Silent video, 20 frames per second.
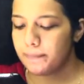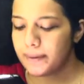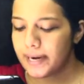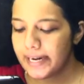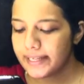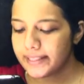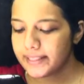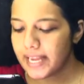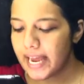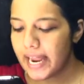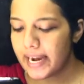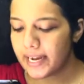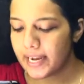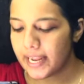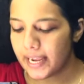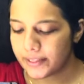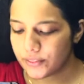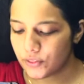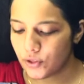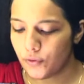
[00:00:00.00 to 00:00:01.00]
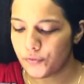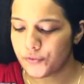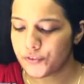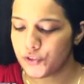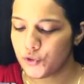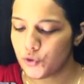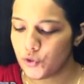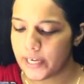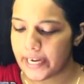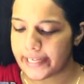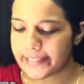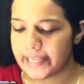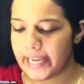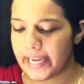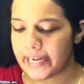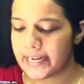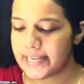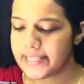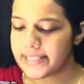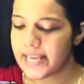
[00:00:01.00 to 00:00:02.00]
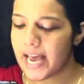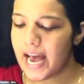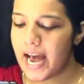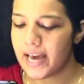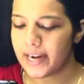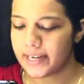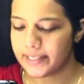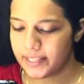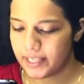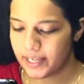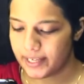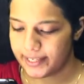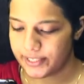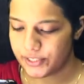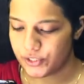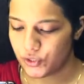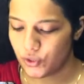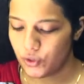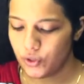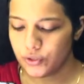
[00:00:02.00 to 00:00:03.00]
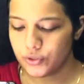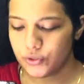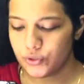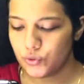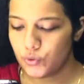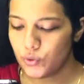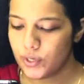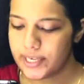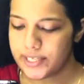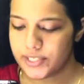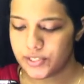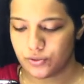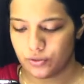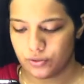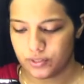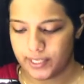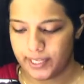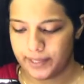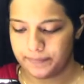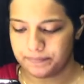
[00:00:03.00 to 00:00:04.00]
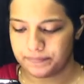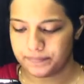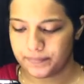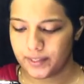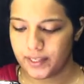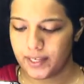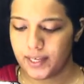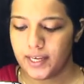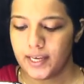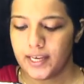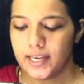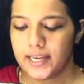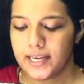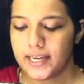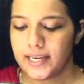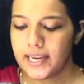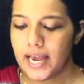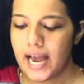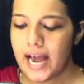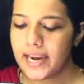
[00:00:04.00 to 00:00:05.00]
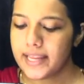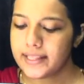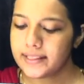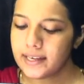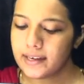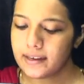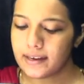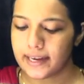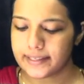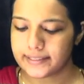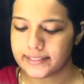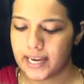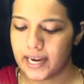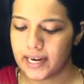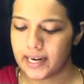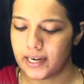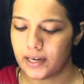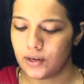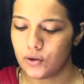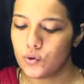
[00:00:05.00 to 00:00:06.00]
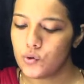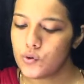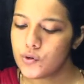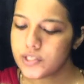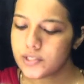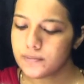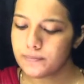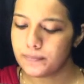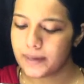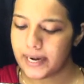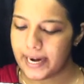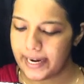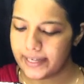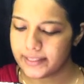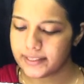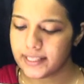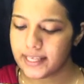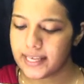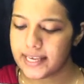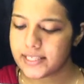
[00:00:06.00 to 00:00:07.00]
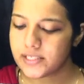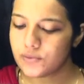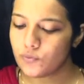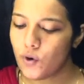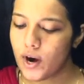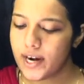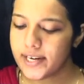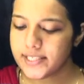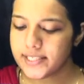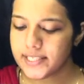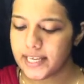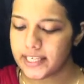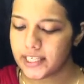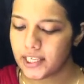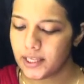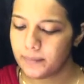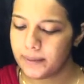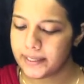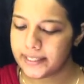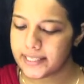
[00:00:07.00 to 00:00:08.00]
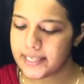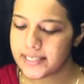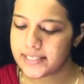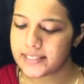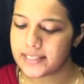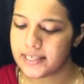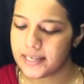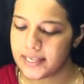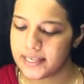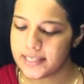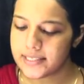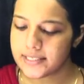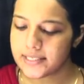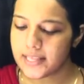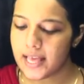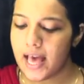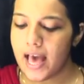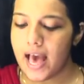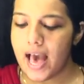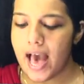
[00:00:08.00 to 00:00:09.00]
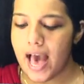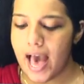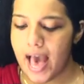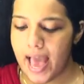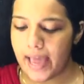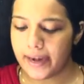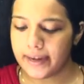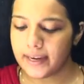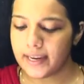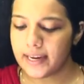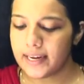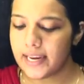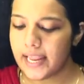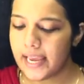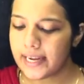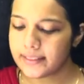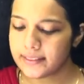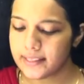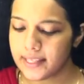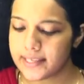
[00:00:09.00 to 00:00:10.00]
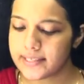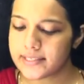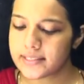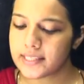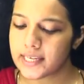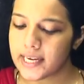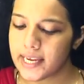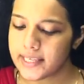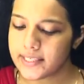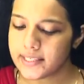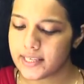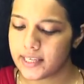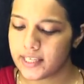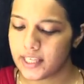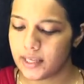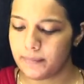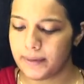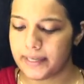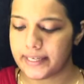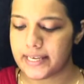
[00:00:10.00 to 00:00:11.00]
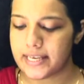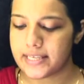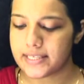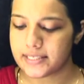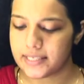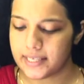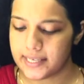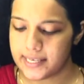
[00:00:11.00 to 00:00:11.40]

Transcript: breadth and length of two rectangles are in the ratio 2:3. In another rectangle whose breadth is 1 cm less and length is 3 cm less